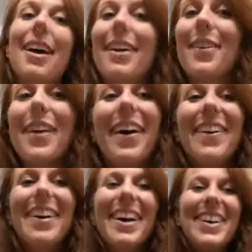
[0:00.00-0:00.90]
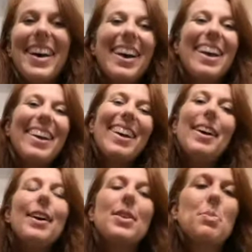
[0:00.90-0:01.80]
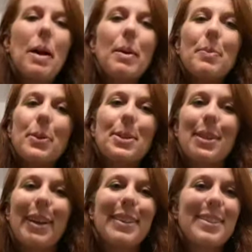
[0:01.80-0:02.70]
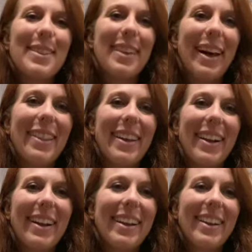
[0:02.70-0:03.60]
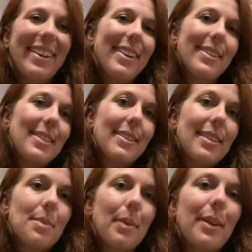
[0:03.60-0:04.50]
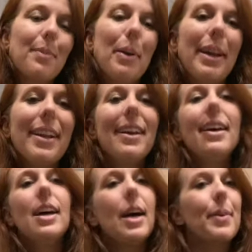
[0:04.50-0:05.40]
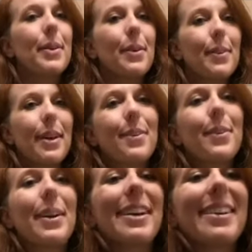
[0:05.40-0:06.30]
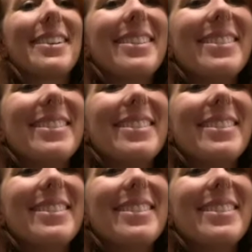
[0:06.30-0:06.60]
I don't know. There's probably more science to that I didn't explain, but I'm gonna go do that real quick.